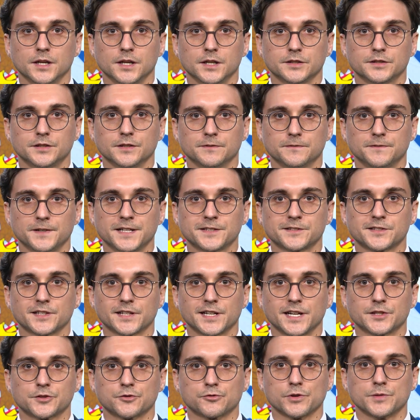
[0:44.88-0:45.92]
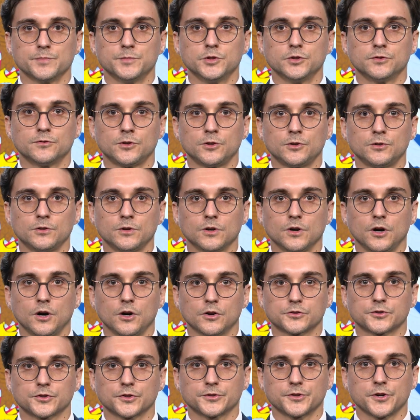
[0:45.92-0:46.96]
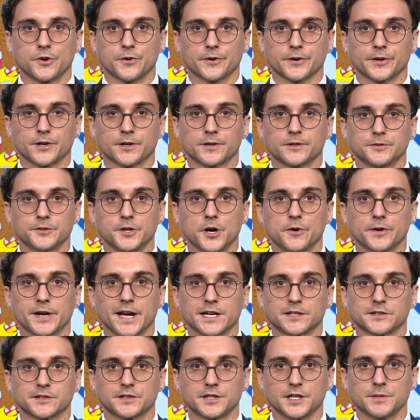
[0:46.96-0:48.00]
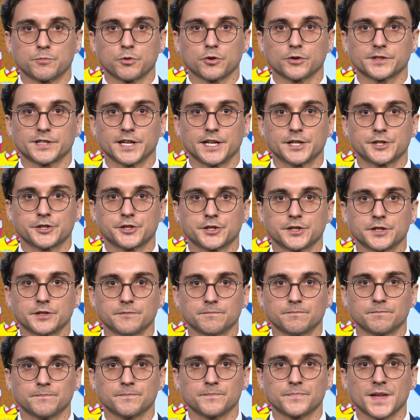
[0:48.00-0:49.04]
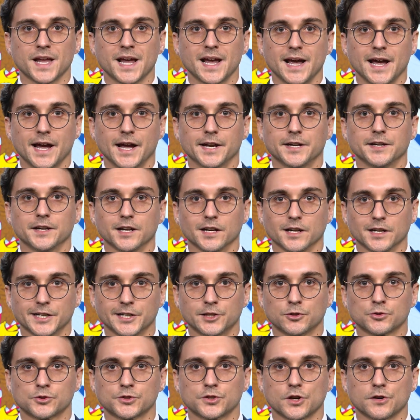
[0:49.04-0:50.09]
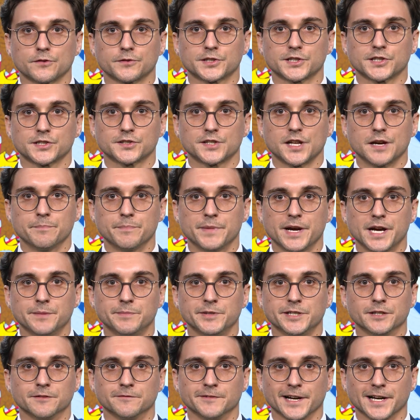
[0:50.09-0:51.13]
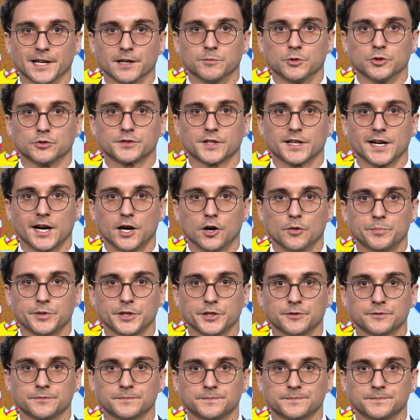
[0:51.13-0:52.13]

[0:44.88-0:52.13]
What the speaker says: defense against removal, also known as deportation, and legal services that may be available to help you.